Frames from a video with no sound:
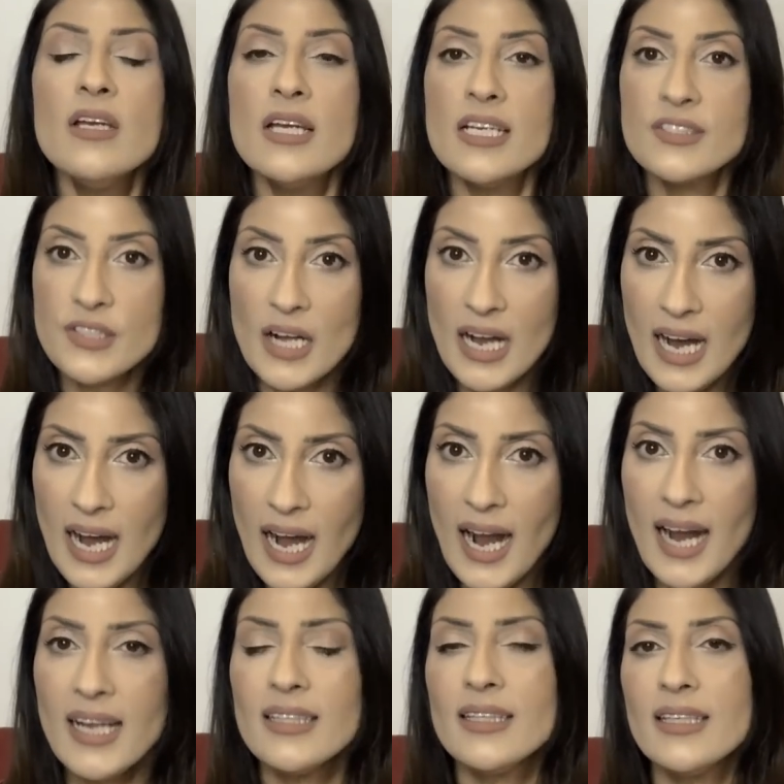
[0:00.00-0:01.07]
It's a
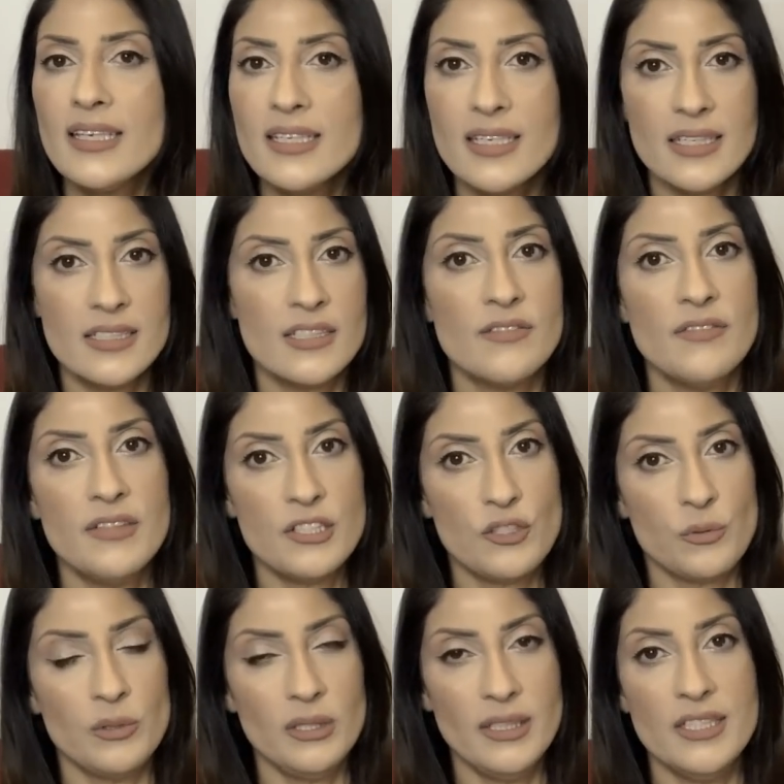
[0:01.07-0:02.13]
highly
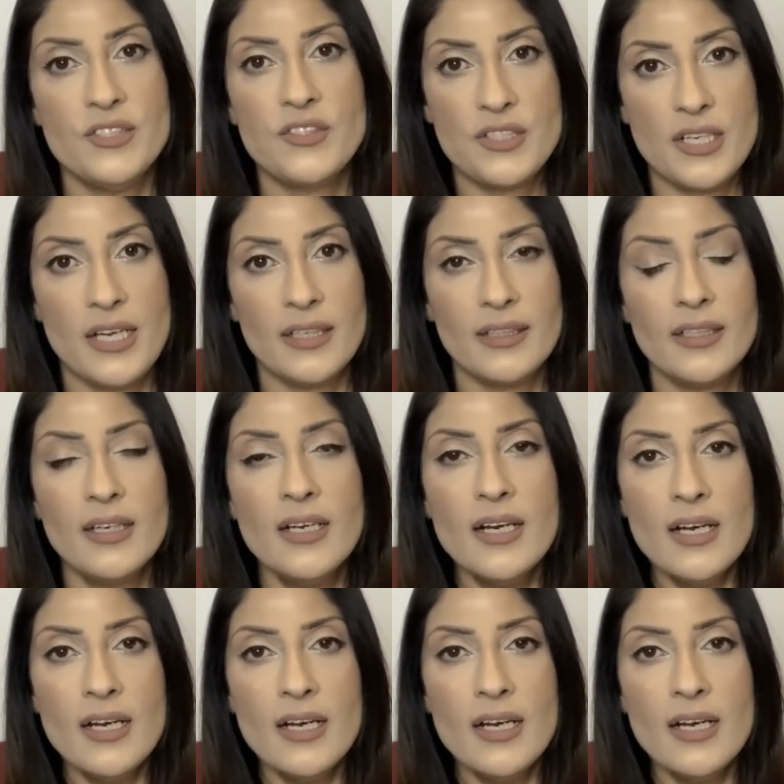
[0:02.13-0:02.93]
individualistic